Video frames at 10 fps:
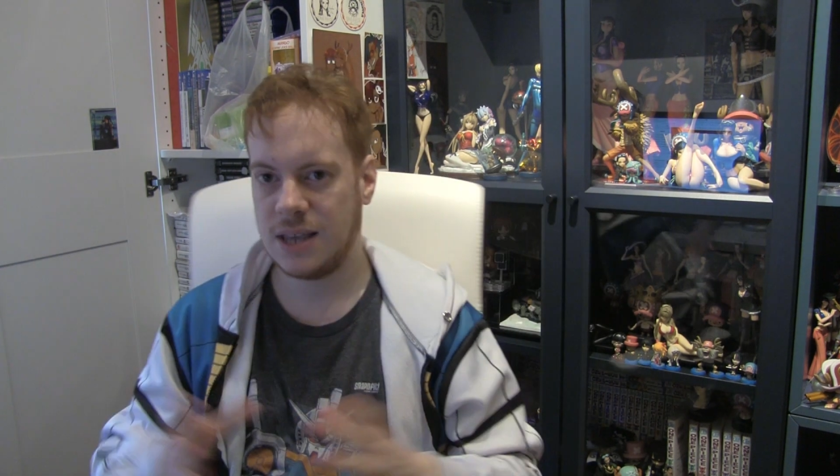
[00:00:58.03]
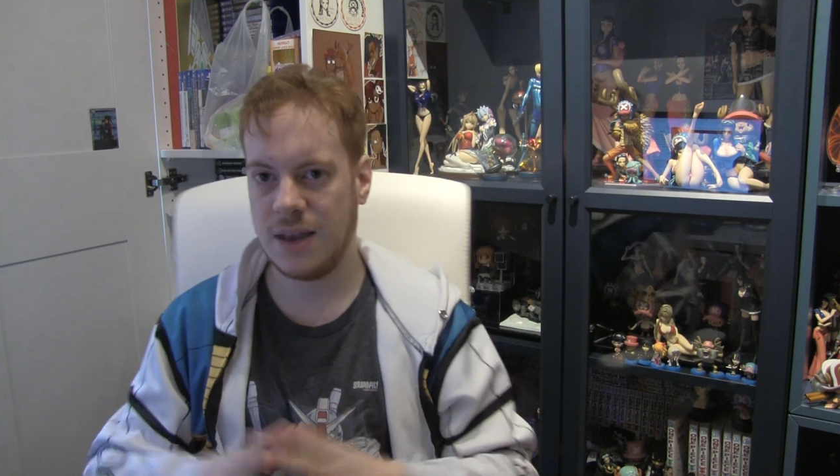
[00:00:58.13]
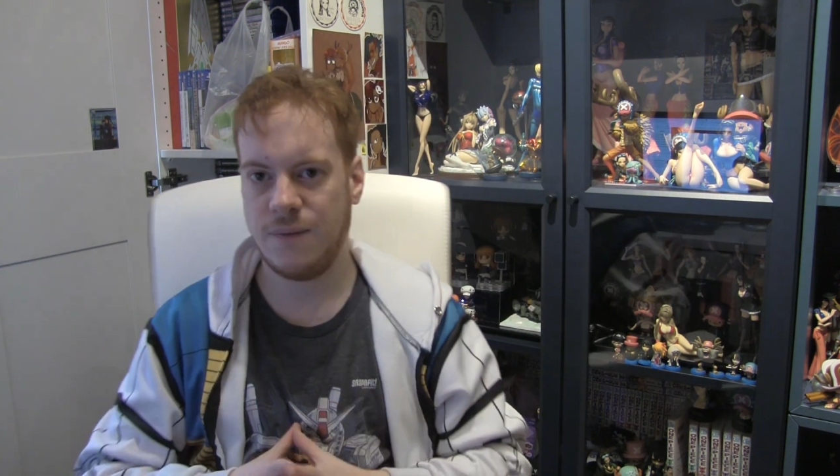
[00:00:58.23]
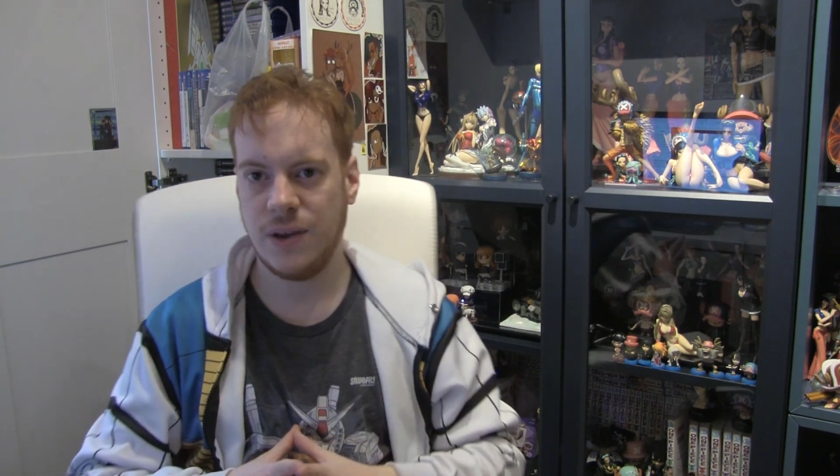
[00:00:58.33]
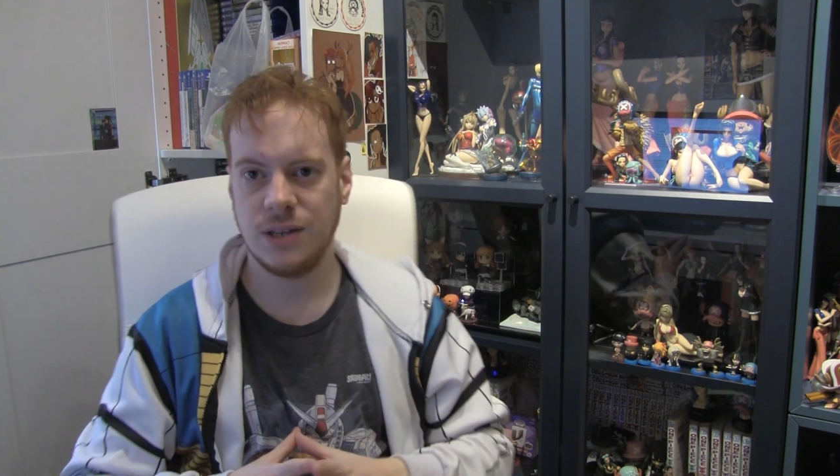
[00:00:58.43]

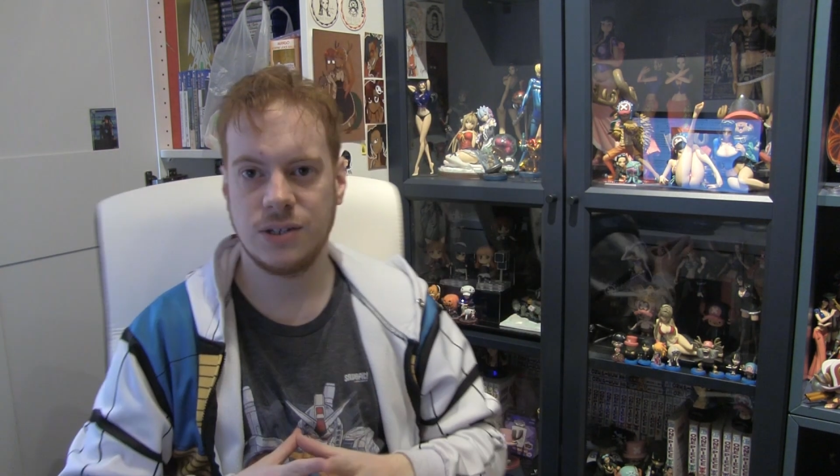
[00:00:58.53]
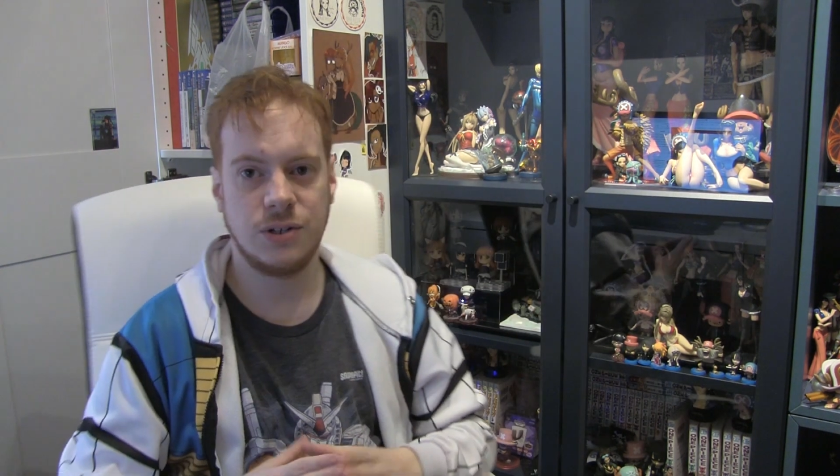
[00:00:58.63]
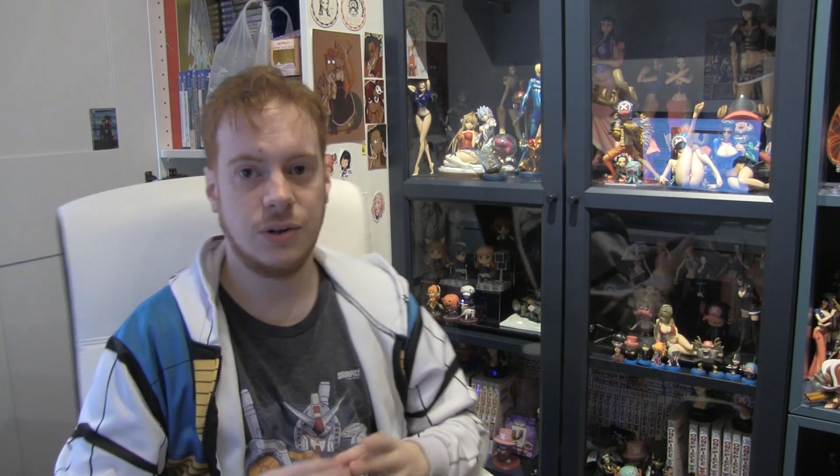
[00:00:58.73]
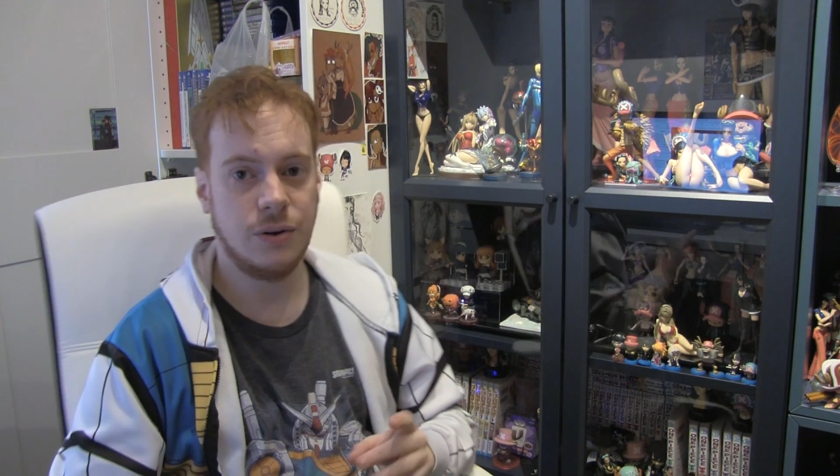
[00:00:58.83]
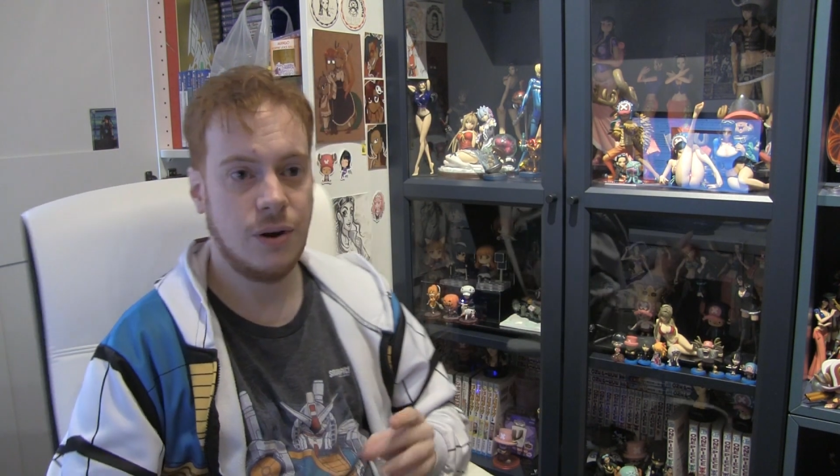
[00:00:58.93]
get things
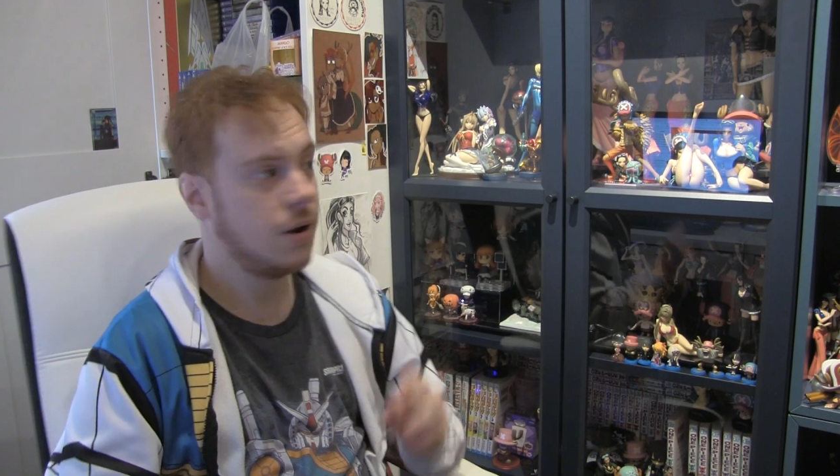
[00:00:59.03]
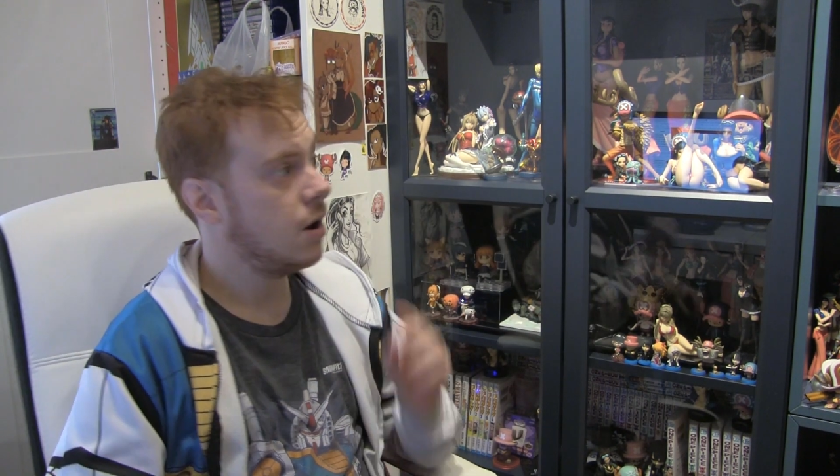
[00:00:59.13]
done.